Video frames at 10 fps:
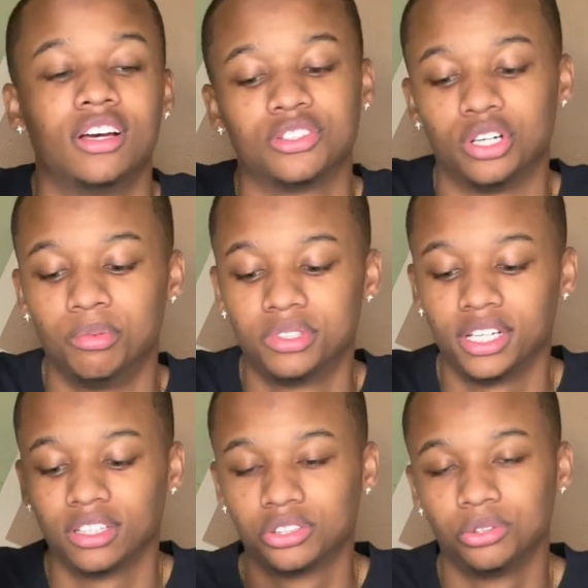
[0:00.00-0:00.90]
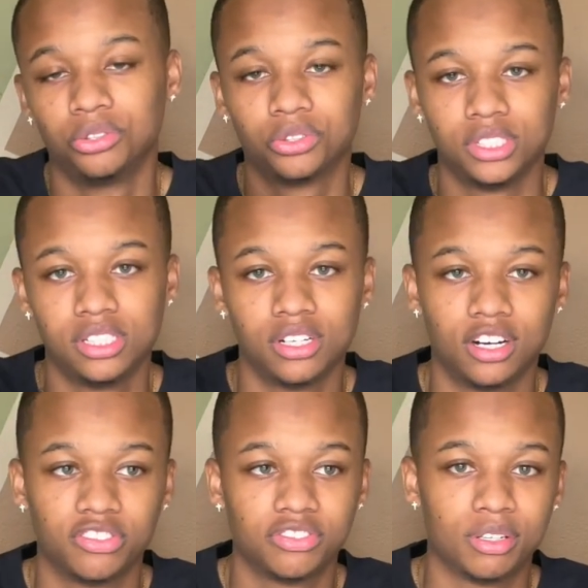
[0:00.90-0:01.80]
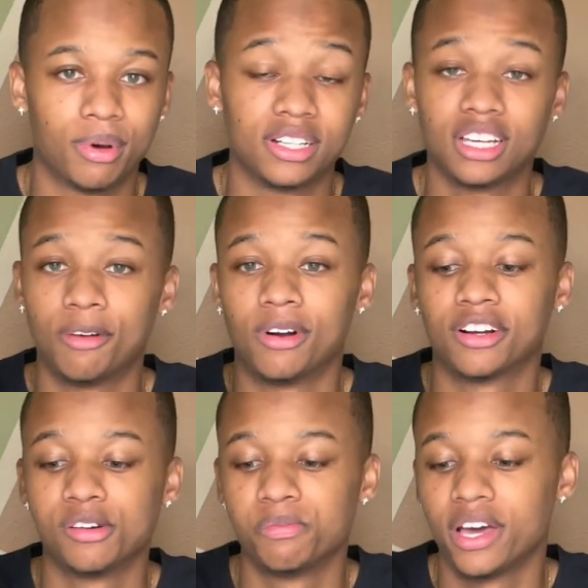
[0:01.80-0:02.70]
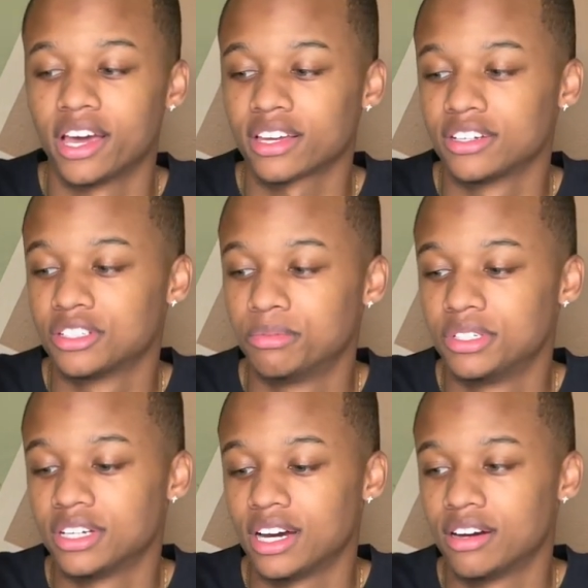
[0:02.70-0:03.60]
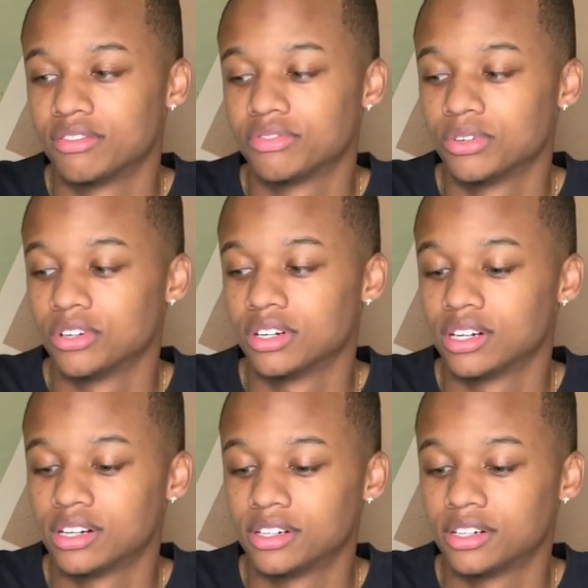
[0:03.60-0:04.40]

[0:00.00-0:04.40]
So I'm gonna take the shoestrings off. By the time I come back, it should be time for